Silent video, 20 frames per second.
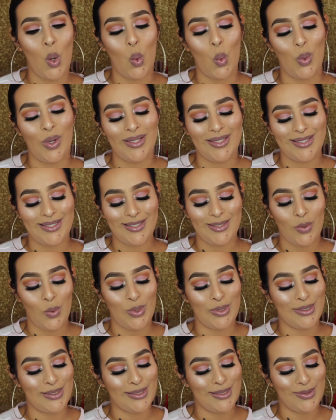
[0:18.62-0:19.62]
What's
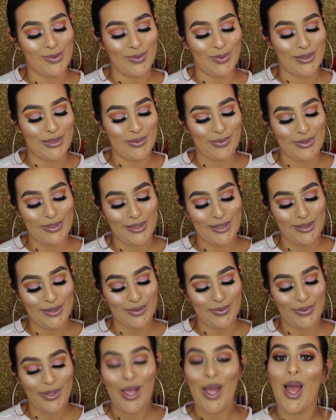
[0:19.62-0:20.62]

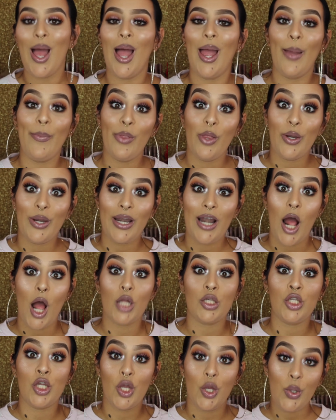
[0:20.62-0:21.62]
this? Uploaded it
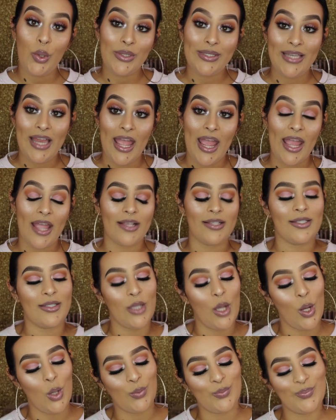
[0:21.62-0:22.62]
on Tuesday,
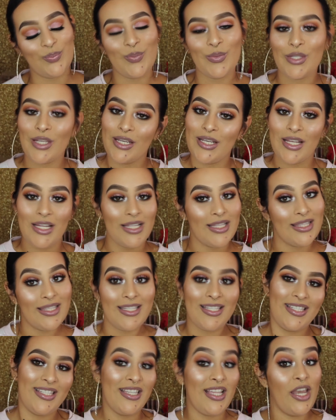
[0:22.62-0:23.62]
so
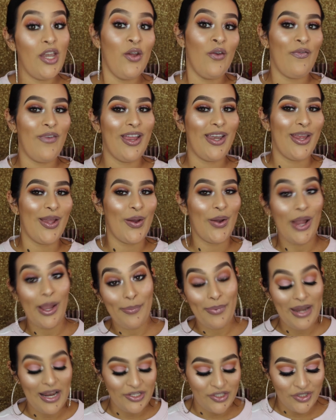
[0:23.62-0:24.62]
this is a new video
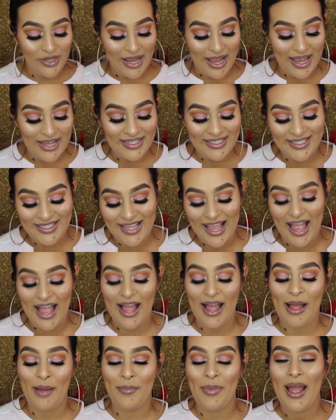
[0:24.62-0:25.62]
coming at you guys.
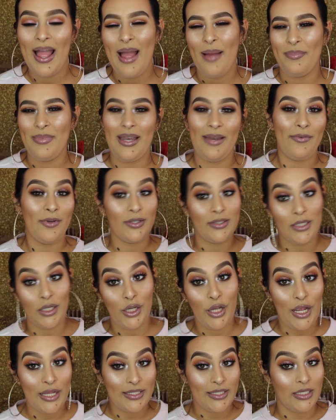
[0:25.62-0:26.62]
I'm not even gonna tell
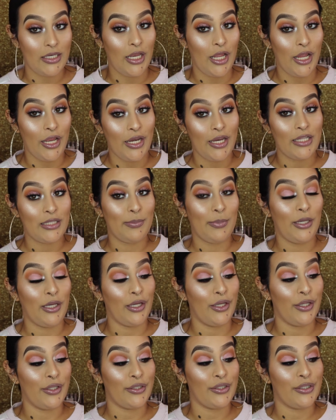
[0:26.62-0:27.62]
you guys the day it is
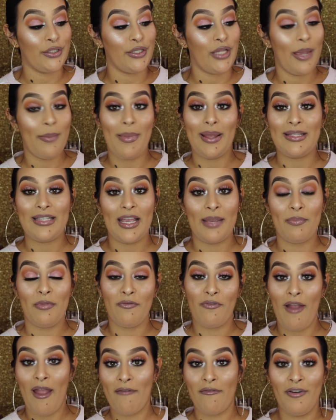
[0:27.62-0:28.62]
because it might take me
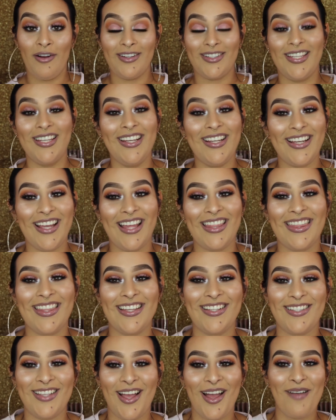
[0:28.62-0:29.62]
forever to get
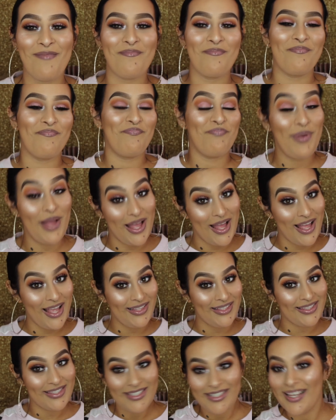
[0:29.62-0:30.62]
this up,
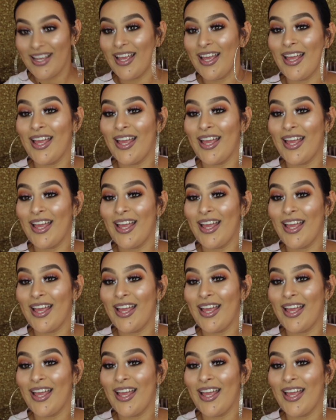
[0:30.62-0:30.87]
but